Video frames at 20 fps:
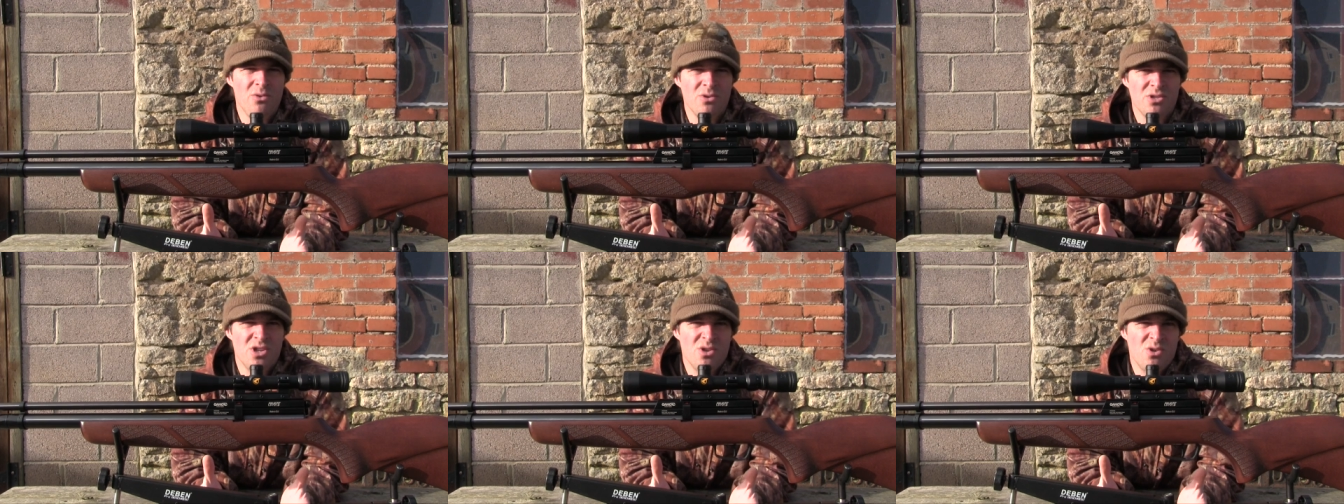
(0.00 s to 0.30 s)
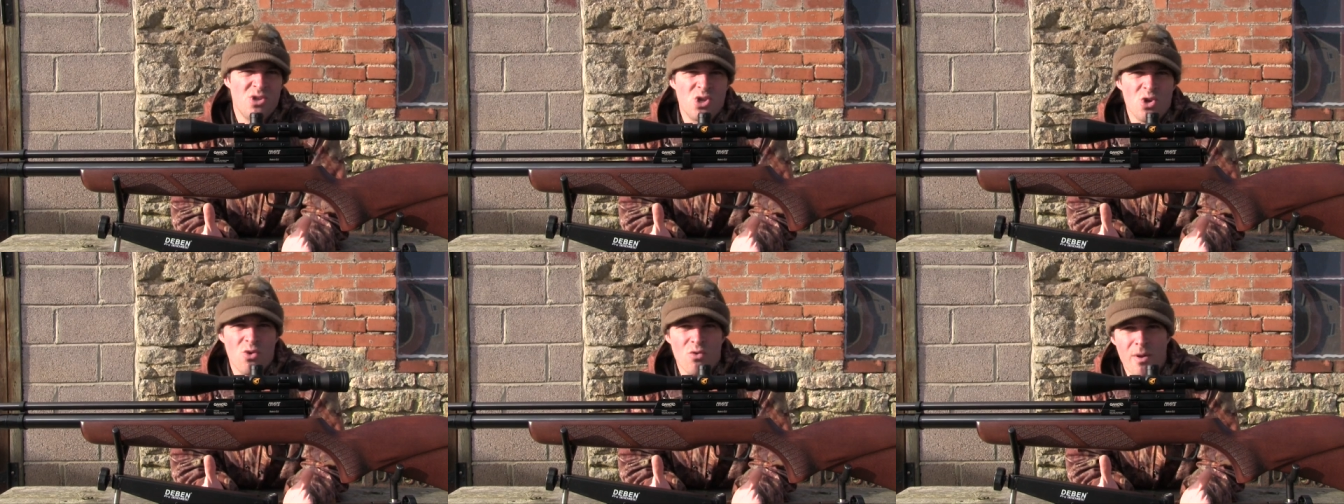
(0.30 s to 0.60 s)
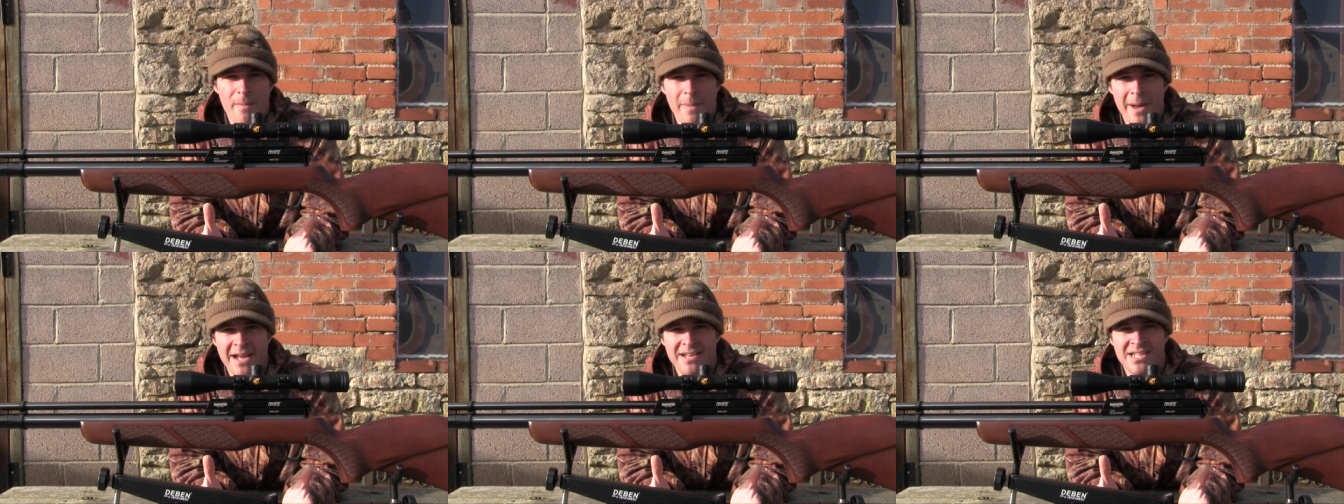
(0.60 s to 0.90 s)
not so
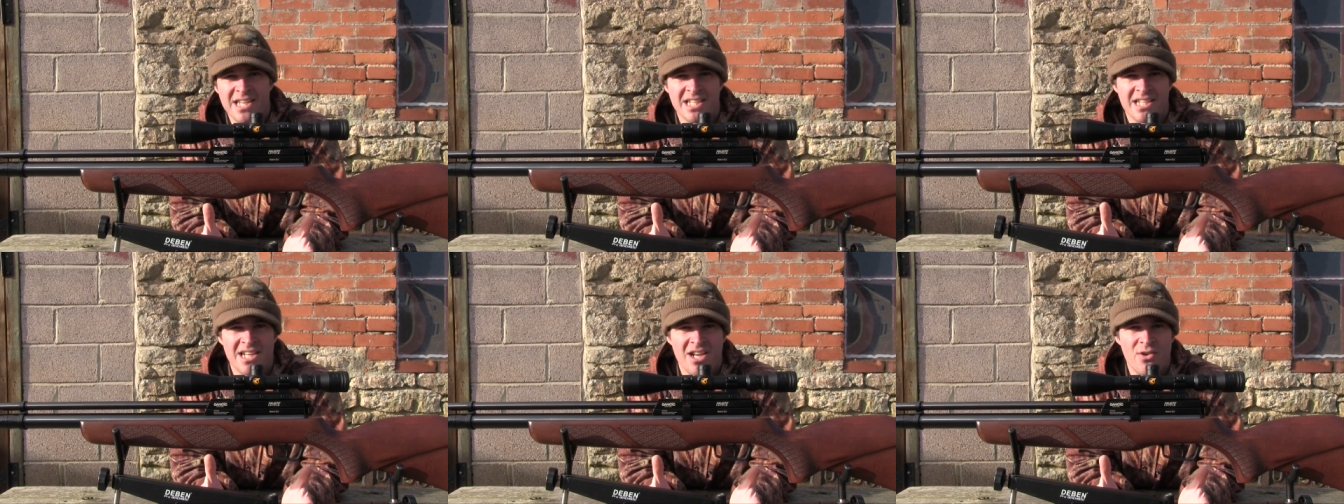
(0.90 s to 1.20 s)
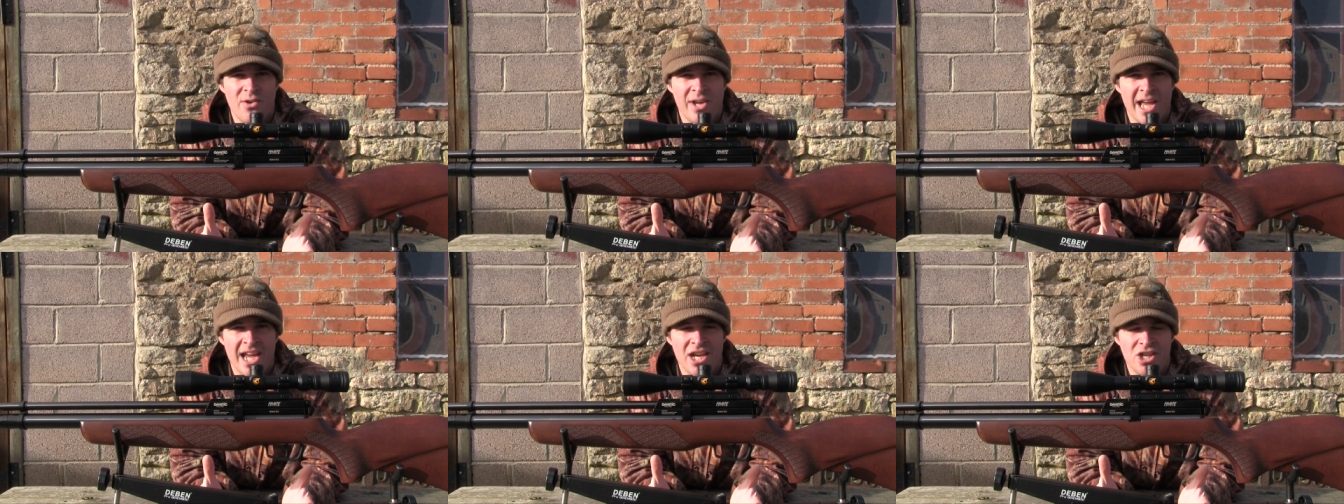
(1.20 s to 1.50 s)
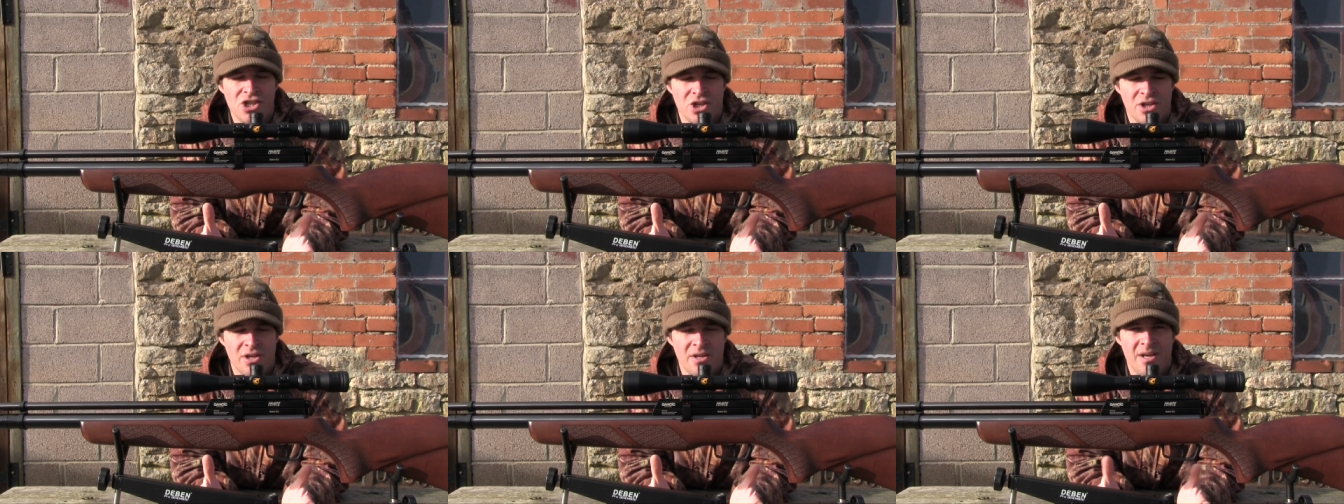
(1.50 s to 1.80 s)
sure about its
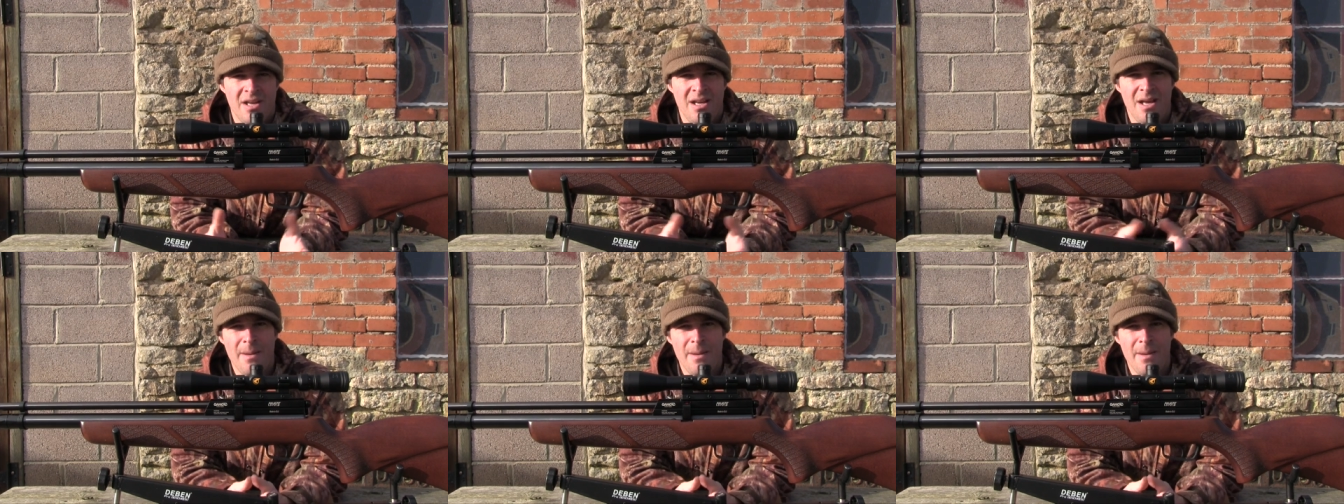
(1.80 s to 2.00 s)
location.